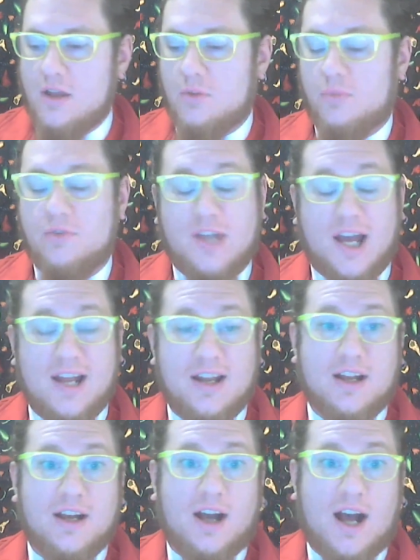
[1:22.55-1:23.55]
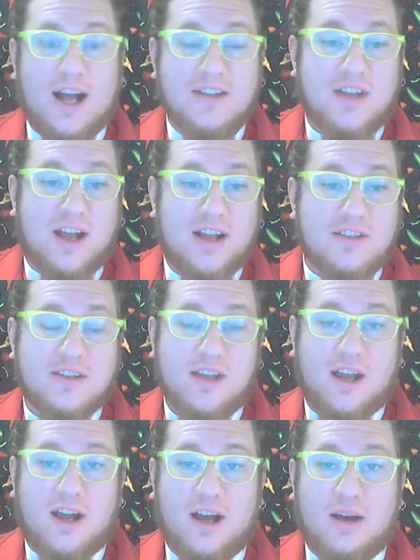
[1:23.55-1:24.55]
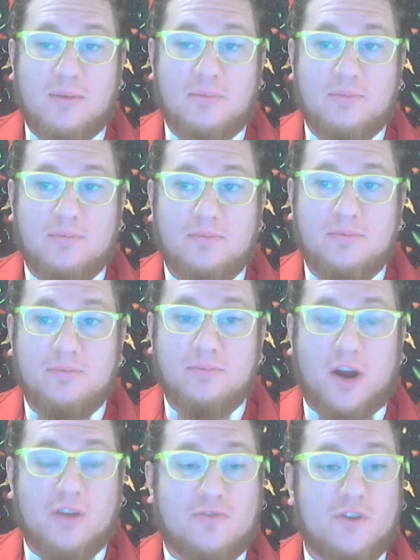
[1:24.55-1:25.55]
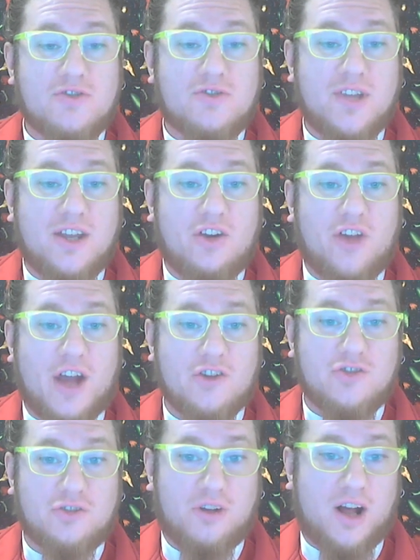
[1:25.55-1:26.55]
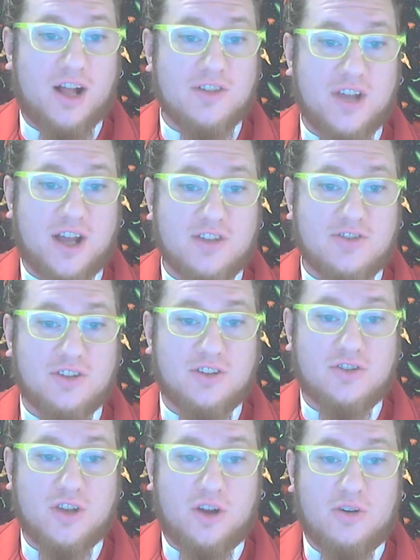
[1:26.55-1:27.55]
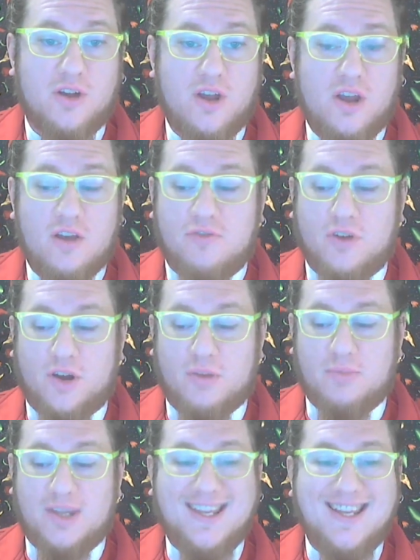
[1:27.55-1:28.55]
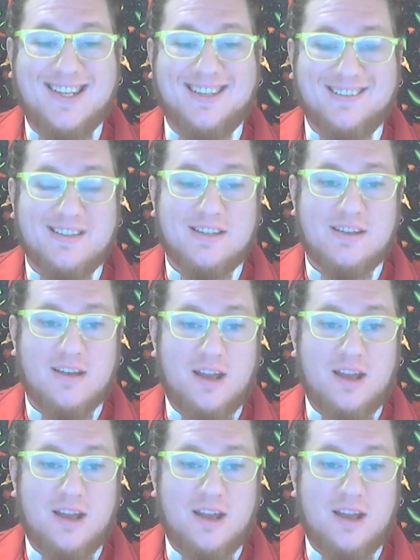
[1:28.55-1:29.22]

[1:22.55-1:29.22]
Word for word: We've got a uh, hot sauce. Um, our first international hot sauce on the show from Eaton's.